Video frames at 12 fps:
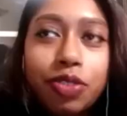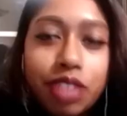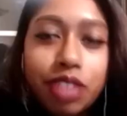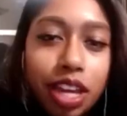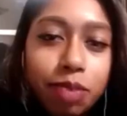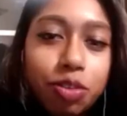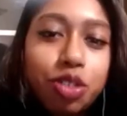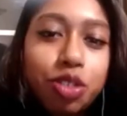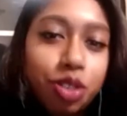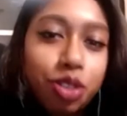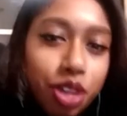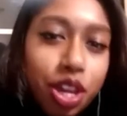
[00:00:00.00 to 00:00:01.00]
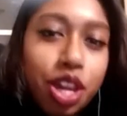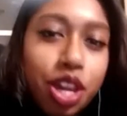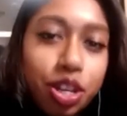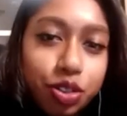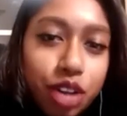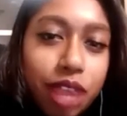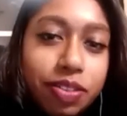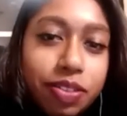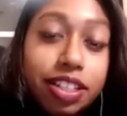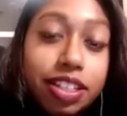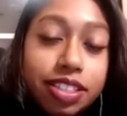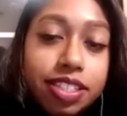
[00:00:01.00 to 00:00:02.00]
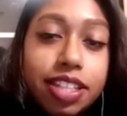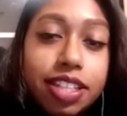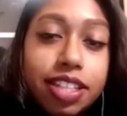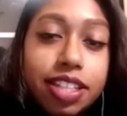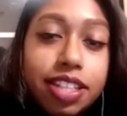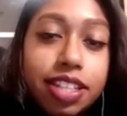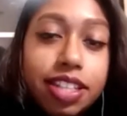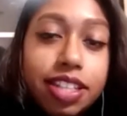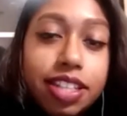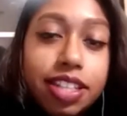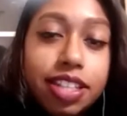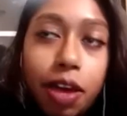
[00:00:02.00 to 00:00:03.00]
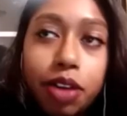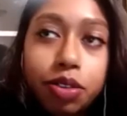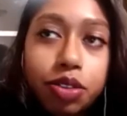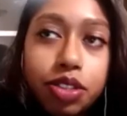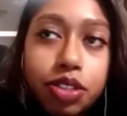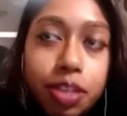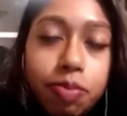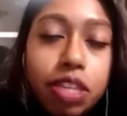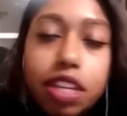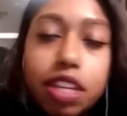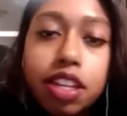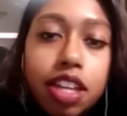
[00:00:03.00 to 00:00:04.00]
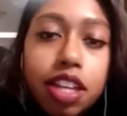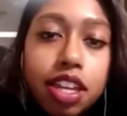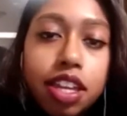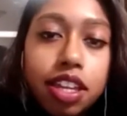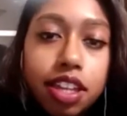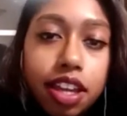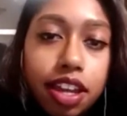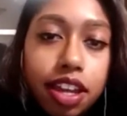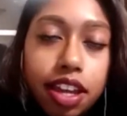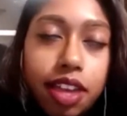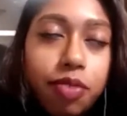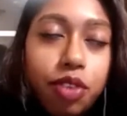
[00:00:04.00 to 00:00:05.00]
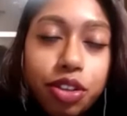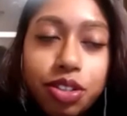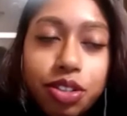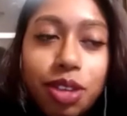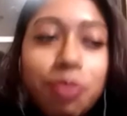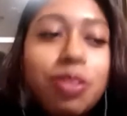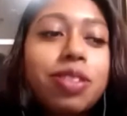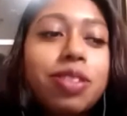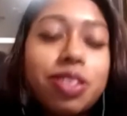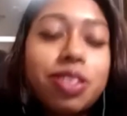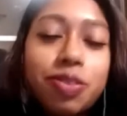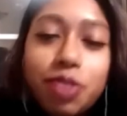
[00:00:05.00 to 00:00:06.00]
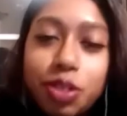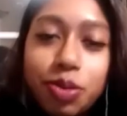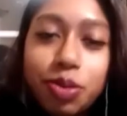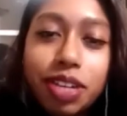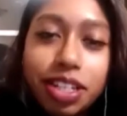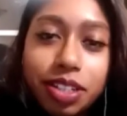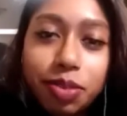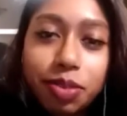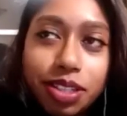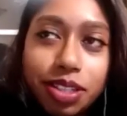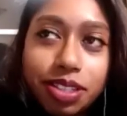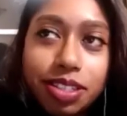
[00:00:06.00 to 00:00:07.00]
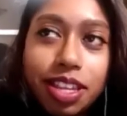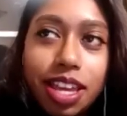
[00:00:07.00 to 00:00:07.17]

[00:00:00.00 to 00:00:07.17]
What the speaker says: time to travel and study about something. For example, the first one I did was